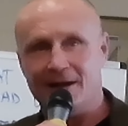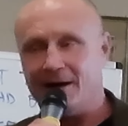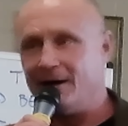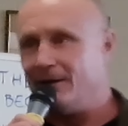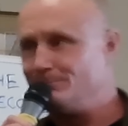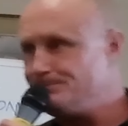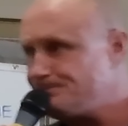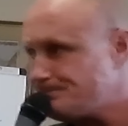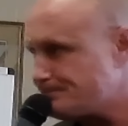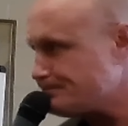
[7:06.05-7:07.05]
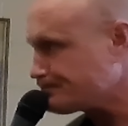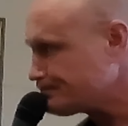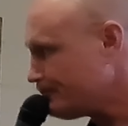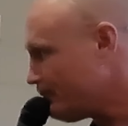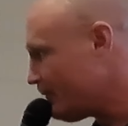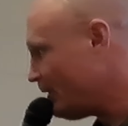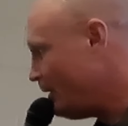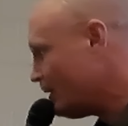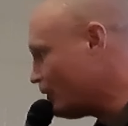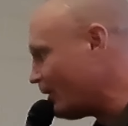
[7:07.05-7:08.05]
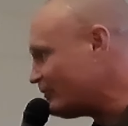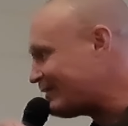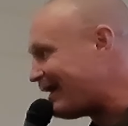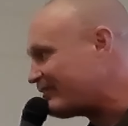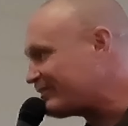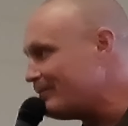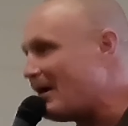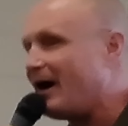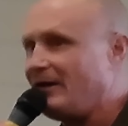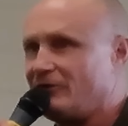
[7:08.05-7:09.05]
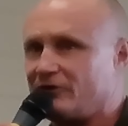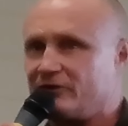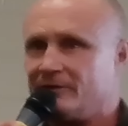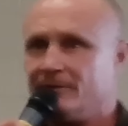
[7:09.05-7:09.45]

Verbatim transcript: Um, God tests the minds.